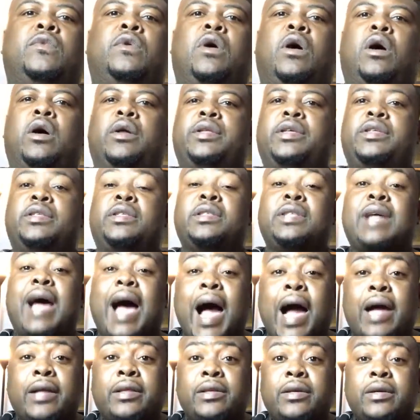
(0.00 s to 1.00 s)
all these
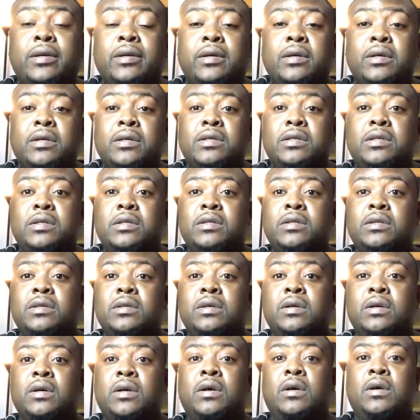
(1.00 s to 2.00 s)
doctors,
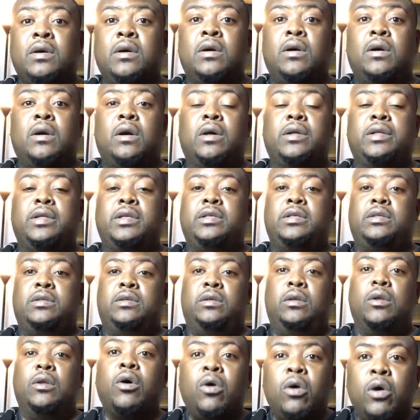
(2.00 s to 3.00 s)
all these
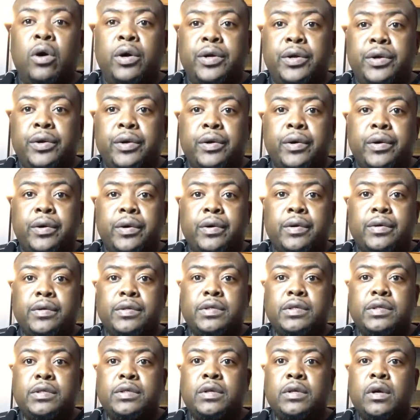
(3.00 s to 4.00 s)

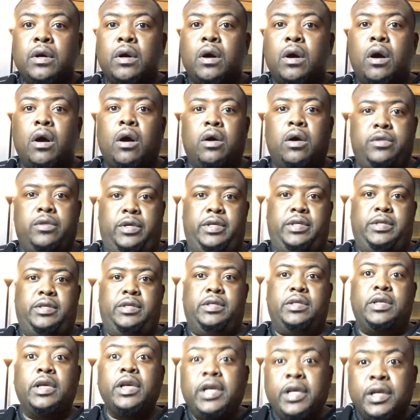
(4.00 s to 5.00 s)
lawyers, all these
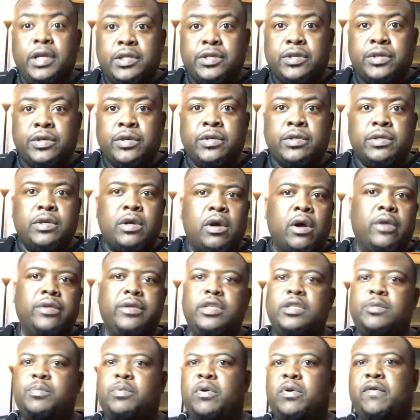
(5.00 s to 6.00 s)
teachers, all
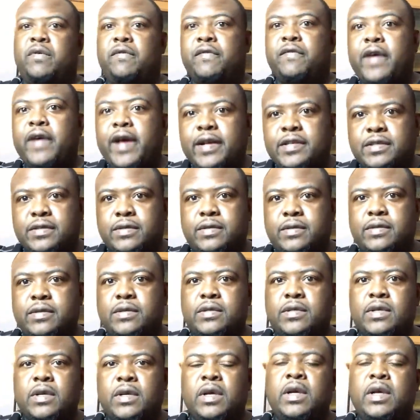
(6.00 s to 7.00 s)
these
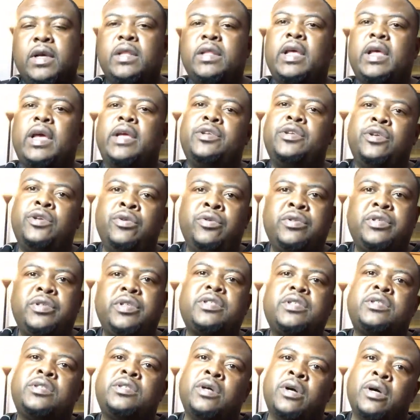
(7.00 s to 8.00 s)
professors that you
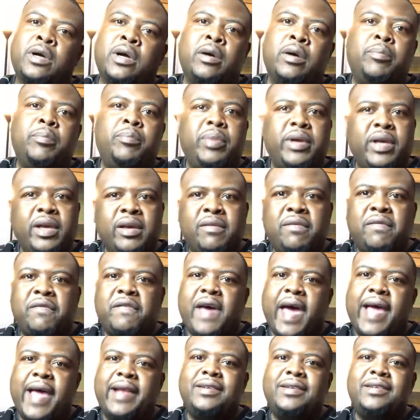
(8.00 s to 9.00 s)
just took a big
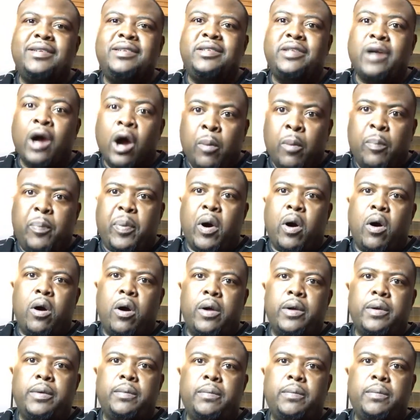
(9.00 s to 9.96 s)
fat dump on,